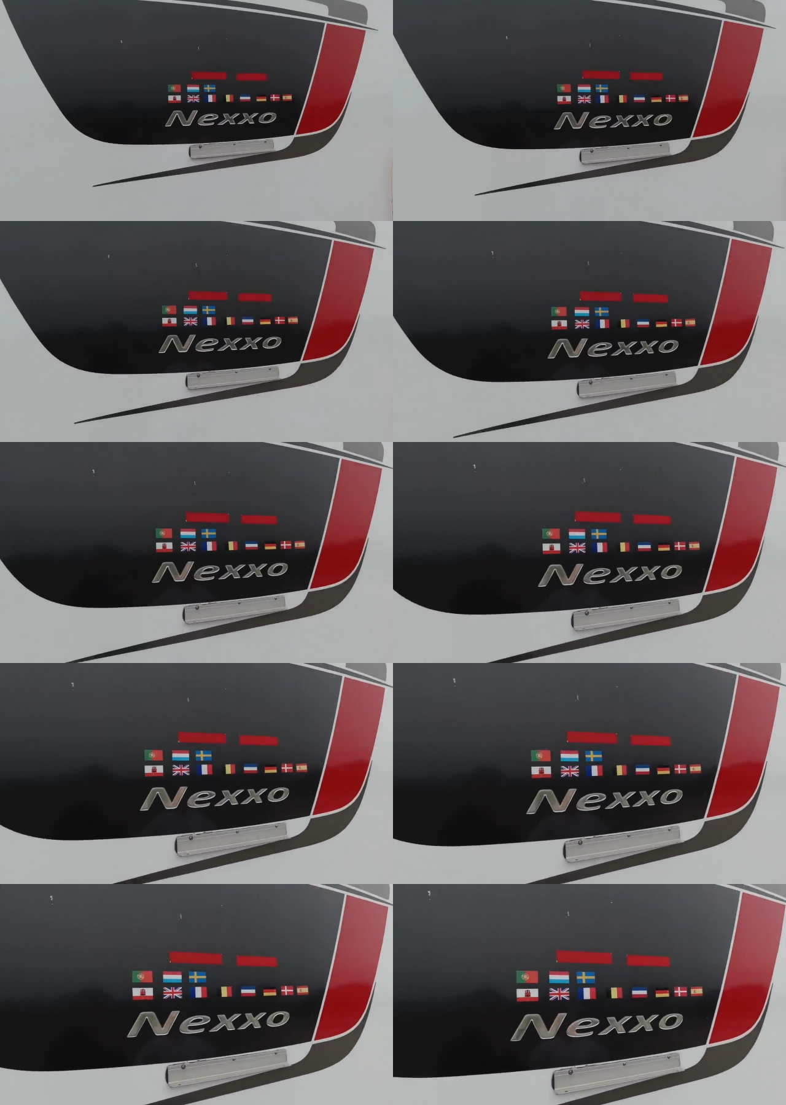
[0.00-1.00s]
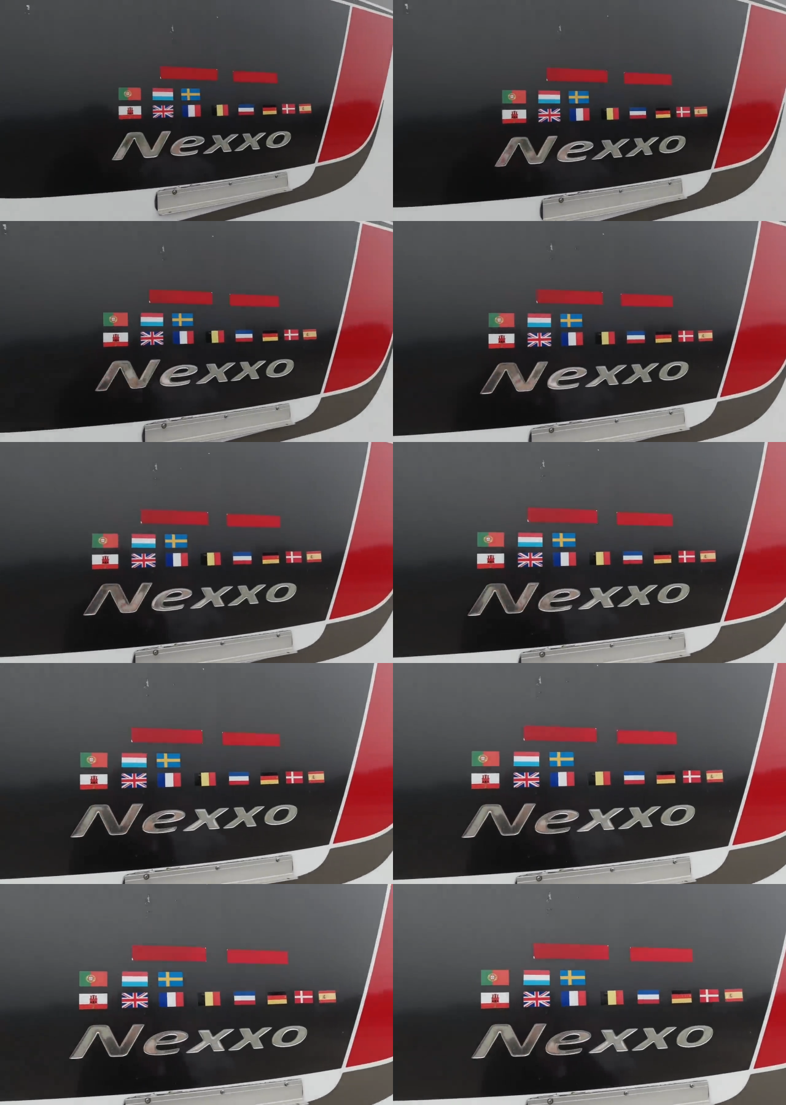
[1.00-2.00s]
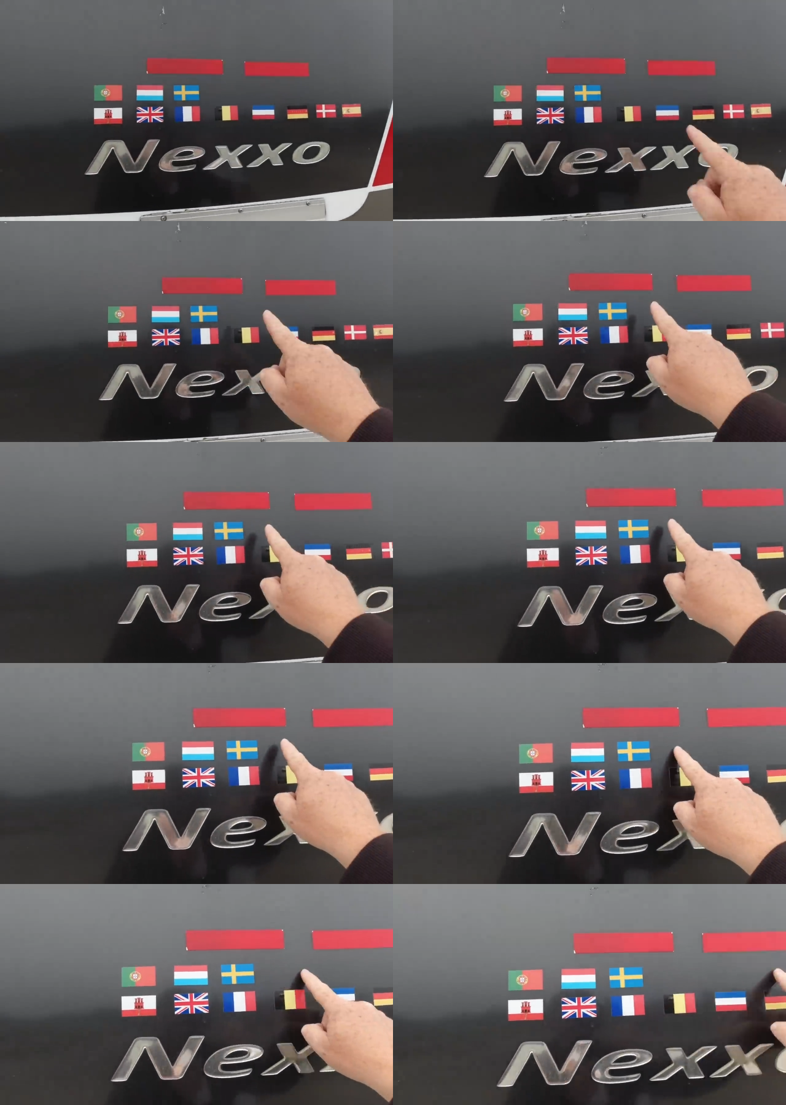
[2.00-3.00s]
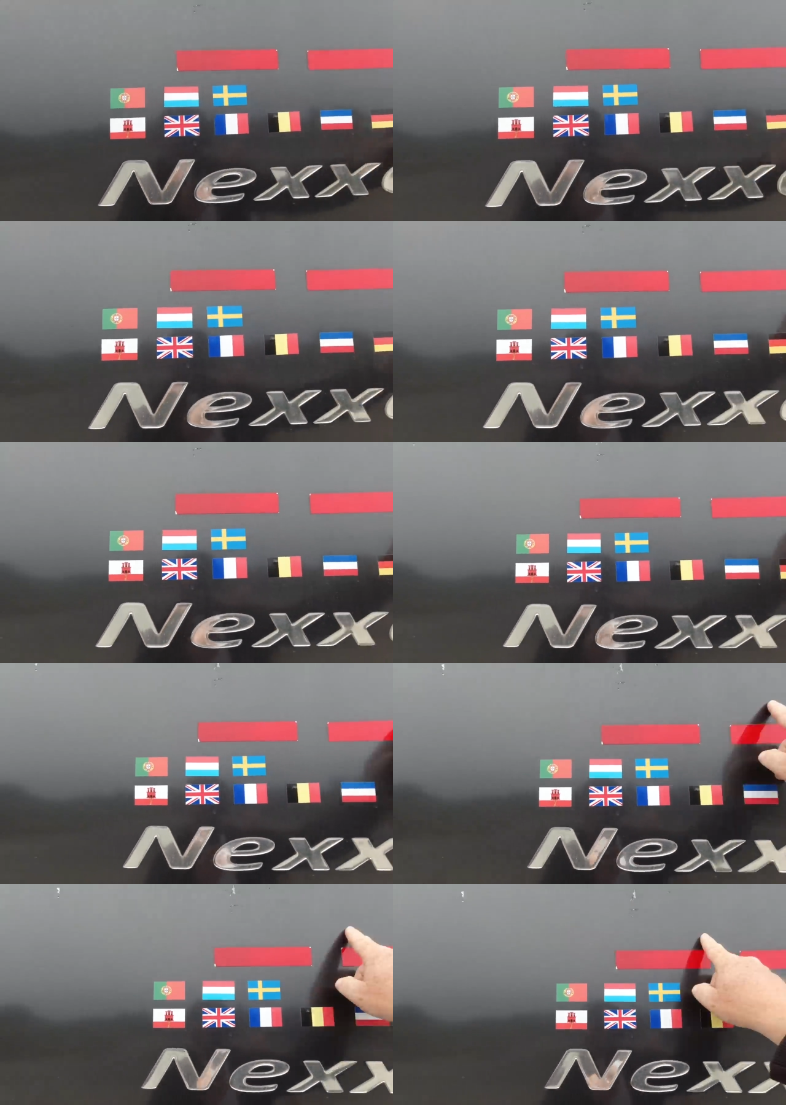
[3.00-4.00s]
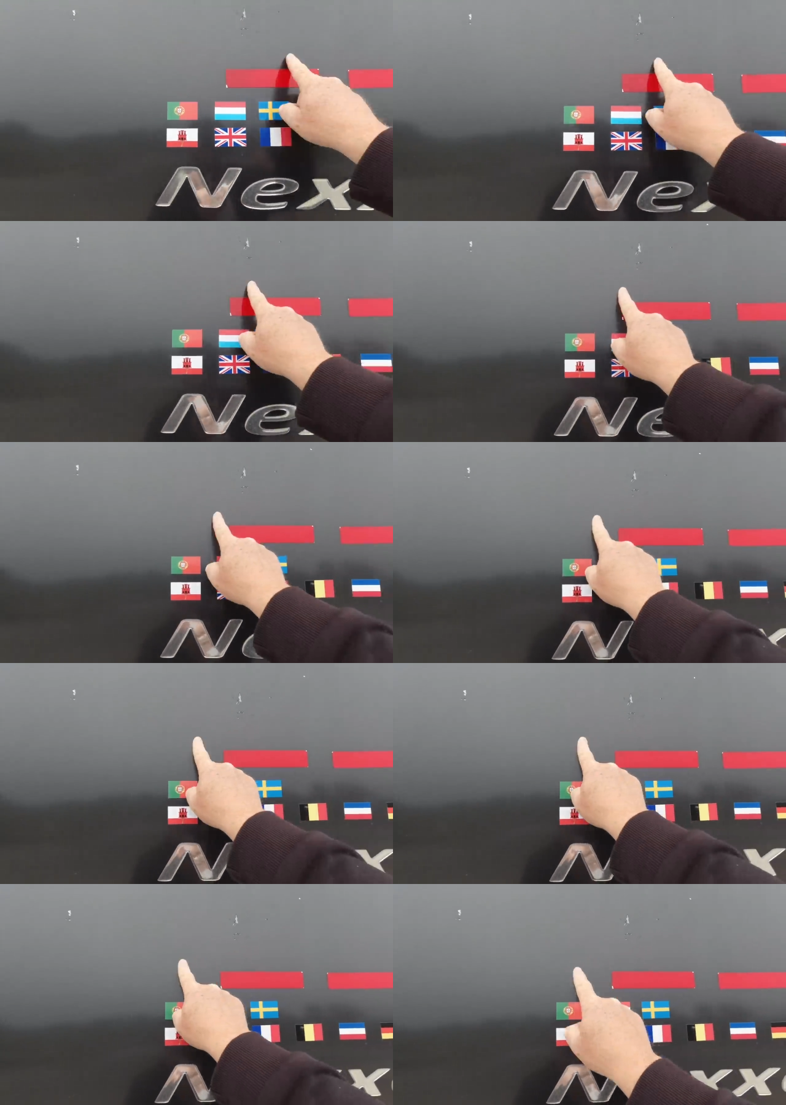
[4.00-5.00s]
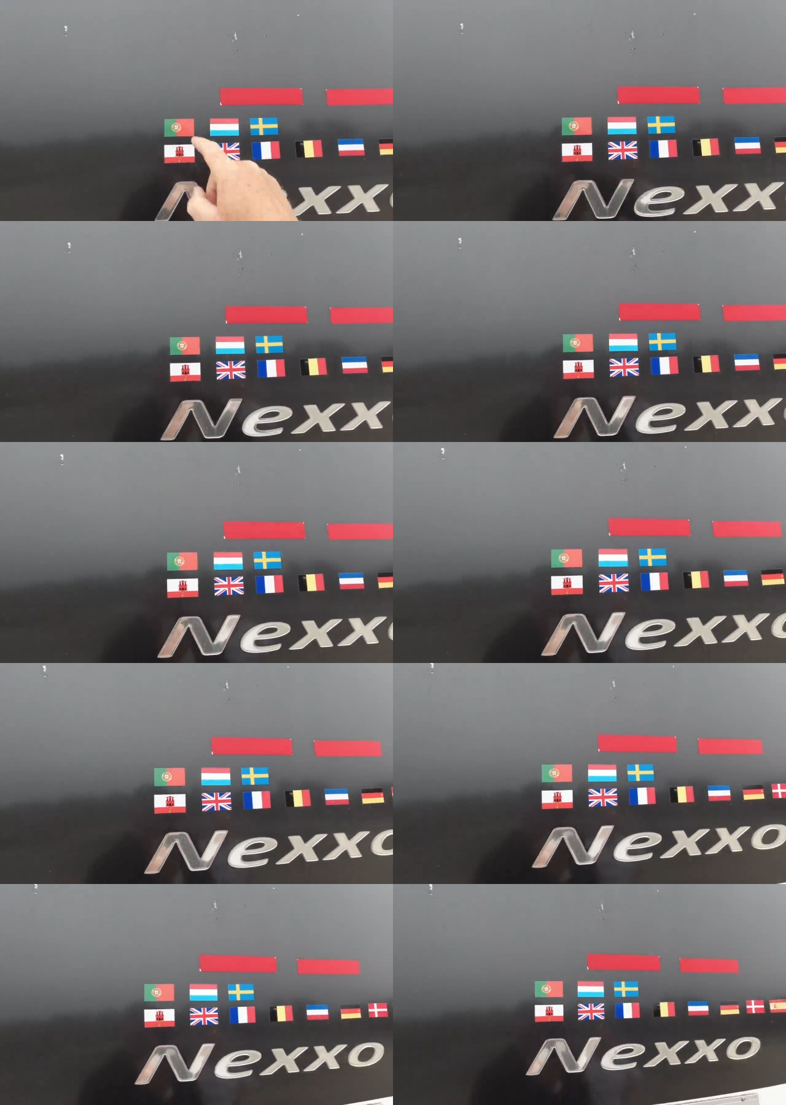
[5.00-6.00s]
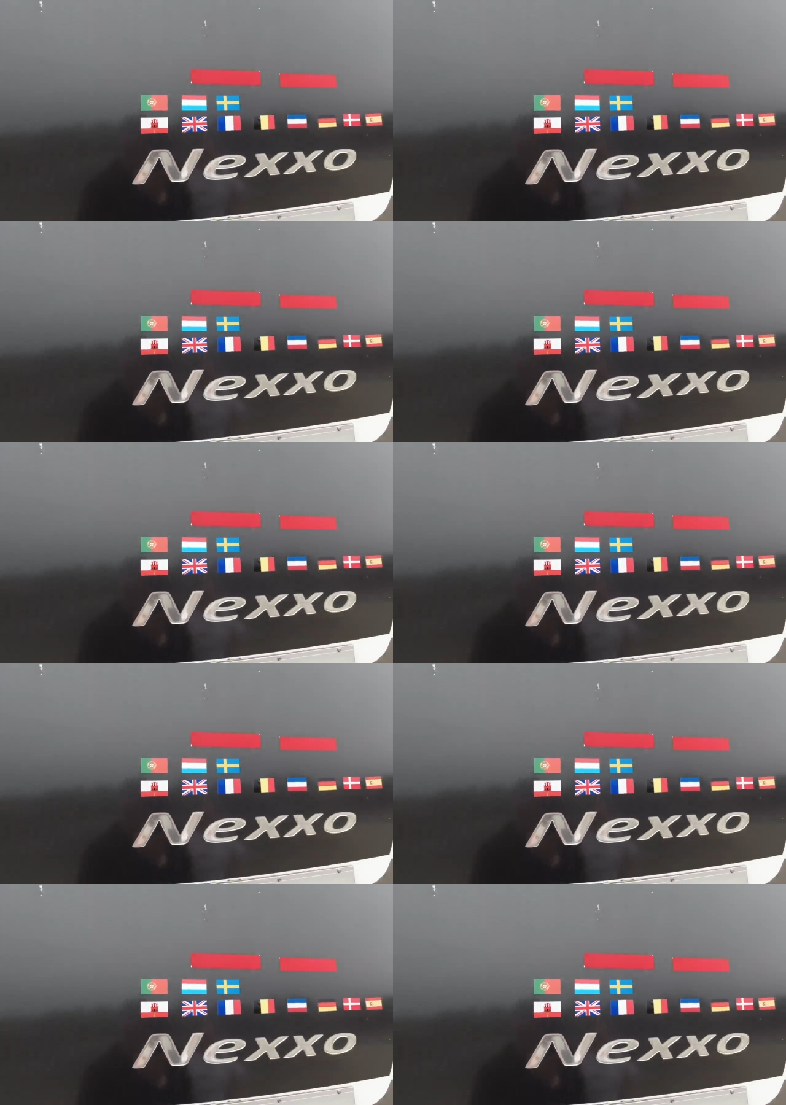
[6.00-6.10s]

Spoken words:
Nobody's mouth can be seen.